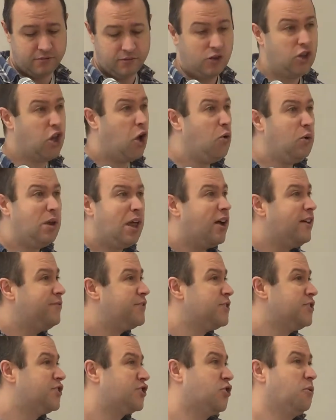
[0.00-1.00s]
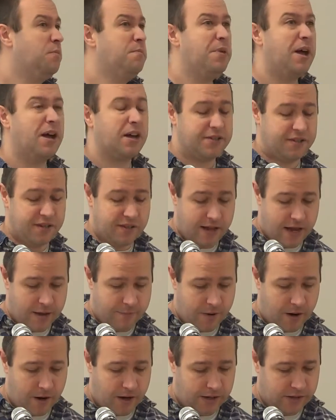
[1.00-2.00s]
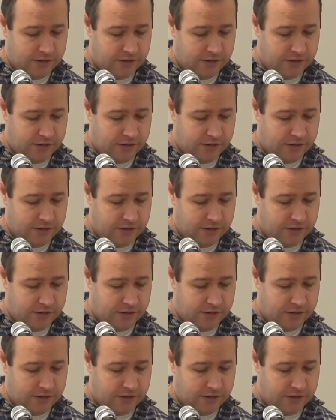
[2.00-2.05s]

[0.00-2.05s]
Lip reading: Lowlifes and scumbags in their mind.